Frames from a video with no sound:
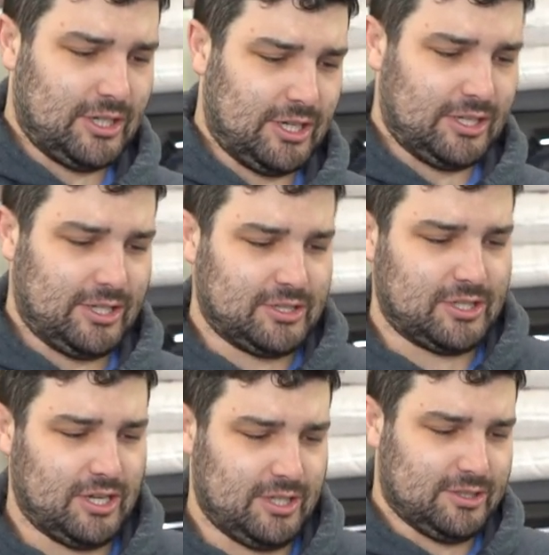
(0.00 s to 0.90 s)
ladies
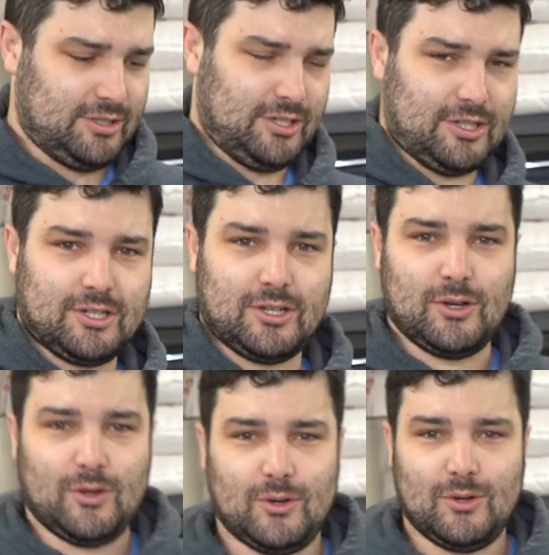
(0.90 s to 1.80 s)
dance and a
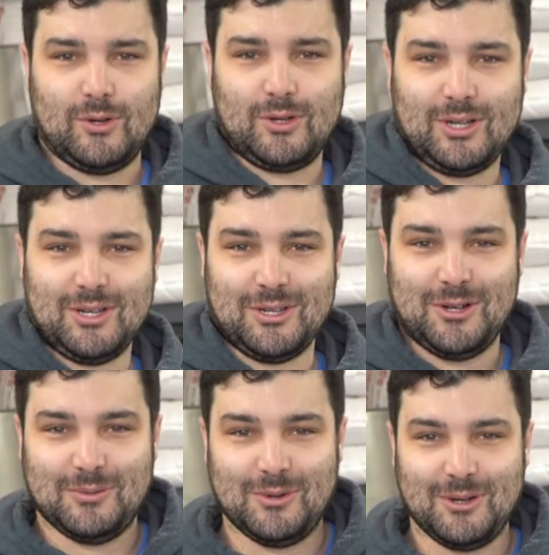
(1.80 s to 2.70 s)
hole in
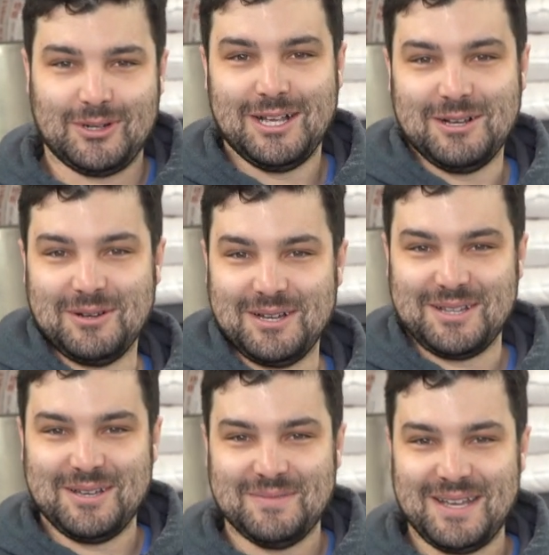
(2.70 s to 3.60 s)
the wall where
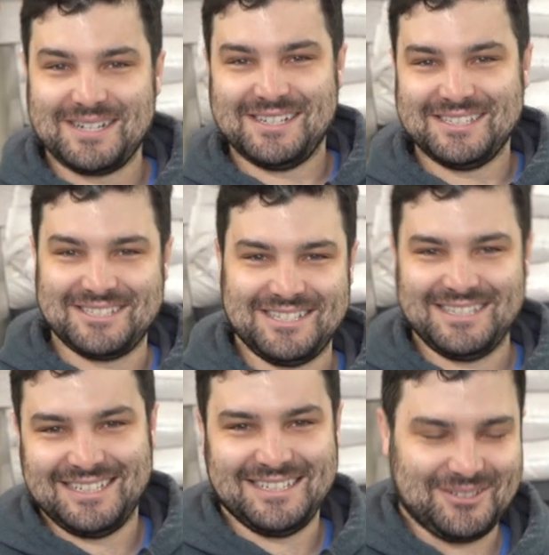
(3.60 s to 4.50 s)
the men can see
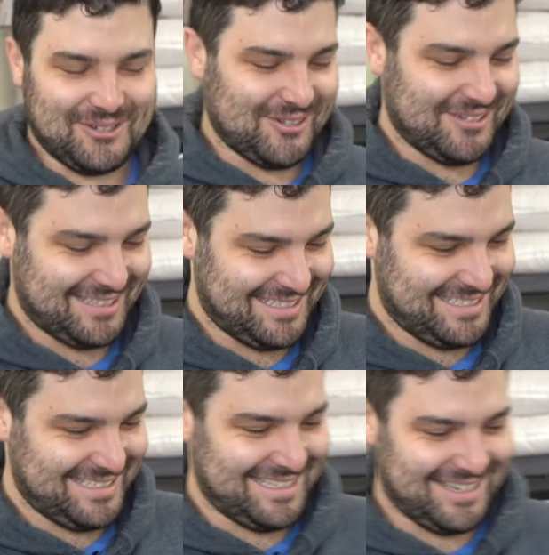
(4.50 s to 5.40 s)
it all.
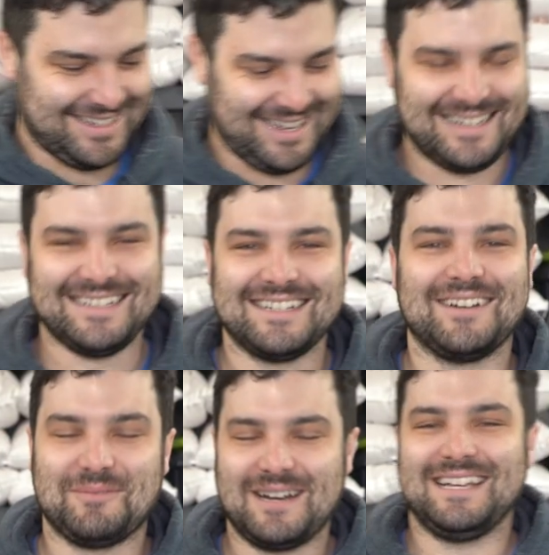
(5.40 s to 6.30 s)
Okay,
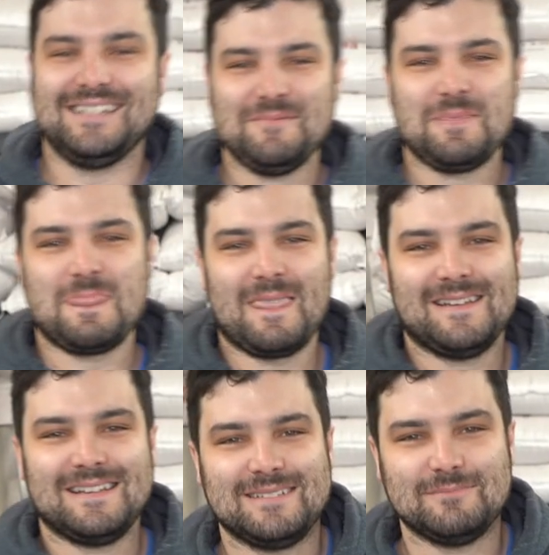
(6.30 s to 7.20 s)
I'm ready.
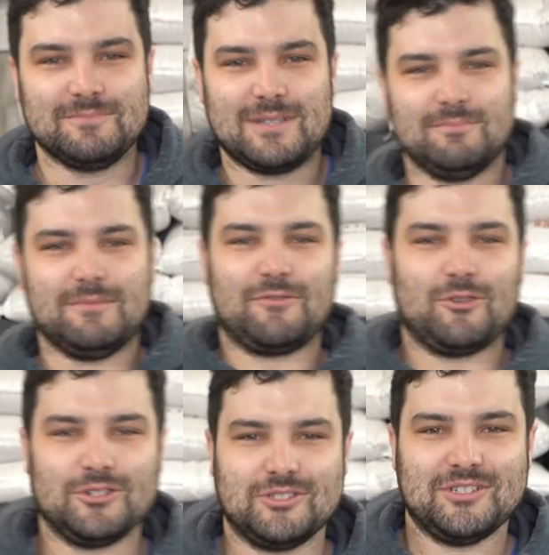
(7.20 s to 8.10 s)
My
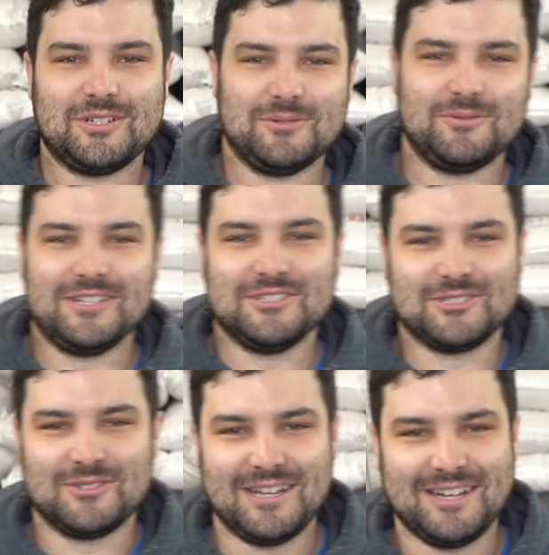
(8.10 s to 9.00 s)
voice is at a good
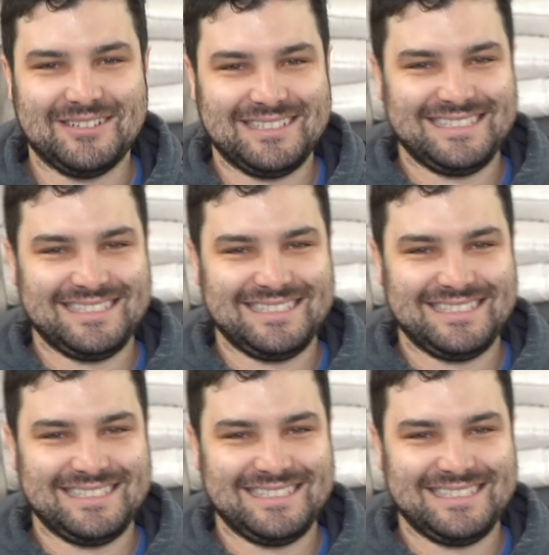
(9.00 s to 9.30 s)
register now.